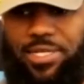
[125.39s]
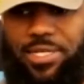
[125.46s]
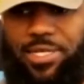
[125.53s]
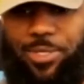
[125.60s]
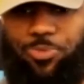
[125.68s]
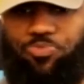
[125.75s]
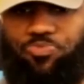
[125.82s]

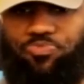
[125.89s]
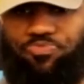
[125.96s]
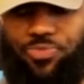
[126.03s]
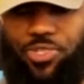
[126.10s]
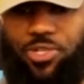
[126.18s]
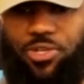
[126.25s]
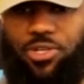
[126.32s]
You
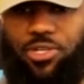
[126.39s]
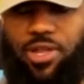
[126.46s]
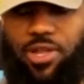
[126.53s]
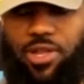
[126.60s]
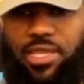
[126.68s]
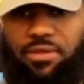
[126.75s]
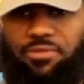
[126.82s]
know, the
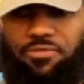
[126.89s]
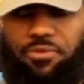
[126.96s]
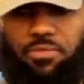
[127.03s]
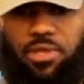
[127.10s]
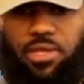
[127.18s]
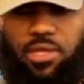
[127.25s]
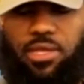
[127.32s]
great thing for
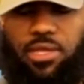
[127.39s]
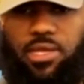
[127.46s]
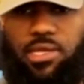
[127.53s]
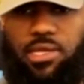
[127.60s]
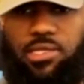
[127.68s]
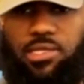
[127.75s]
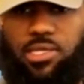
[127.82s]
me
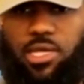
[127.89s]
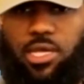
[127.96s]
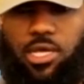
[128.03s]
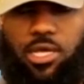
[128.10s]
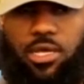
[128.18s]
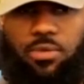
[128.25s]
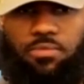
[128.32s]
is
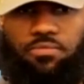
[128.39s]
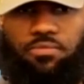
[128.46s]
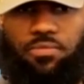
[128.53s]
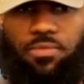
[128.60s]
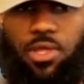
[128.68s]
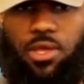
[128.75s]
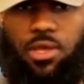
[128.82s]

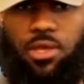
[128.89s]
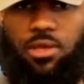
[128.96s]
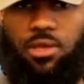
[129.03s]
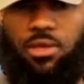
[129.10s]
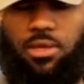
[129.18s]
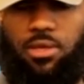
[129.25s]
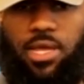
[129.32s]

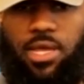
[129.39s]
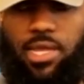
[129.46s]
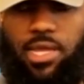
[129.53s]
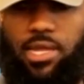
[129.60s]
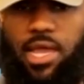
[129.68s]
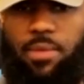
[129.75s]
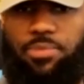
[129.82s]
I
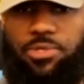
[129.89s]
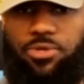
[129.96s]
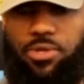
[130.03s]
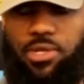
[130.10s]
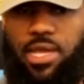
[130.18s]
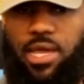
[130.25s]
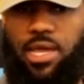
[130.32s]
get an
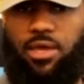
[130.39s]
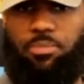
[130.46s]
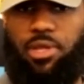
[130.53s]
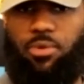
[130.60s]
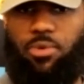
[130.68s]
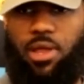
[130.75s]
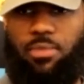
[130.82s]
opportunity now to
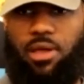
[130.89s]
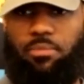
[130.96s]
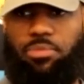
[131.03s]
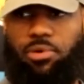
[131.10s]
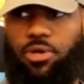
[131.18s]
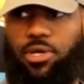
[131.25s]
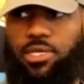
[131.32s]
be around my
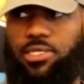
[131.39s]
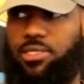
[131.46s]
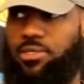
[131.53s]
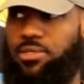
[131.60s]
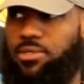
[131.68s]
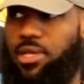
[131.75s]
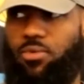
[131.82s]

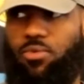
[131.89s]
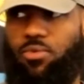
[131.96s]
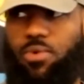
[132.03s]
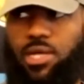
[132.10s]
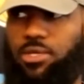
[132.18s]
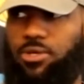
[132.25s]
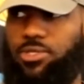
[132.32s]
boys and
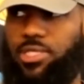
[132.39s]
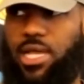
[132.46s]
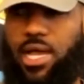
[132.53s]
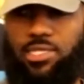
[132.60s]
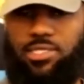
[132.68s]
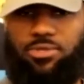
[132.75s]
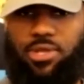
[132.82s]
watch those
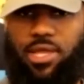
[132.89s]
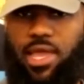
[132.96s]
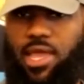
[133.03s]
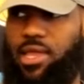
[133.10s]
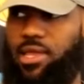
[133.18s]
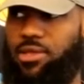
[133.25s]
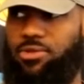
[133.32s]
guys through the
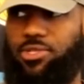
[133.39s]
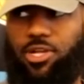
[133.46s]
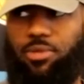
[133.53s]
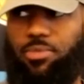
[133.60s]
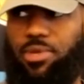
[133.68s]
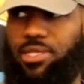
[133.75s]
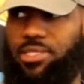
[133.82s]
AAU
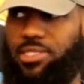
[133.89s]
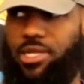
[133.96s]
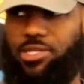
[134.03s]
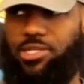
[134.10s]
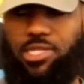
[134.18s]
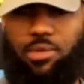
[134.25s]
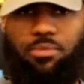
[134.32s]
tournaments and their
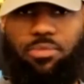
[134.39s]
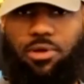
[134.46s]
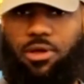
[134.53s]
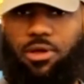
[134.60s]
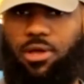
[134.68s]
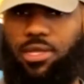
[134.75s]
summer ball.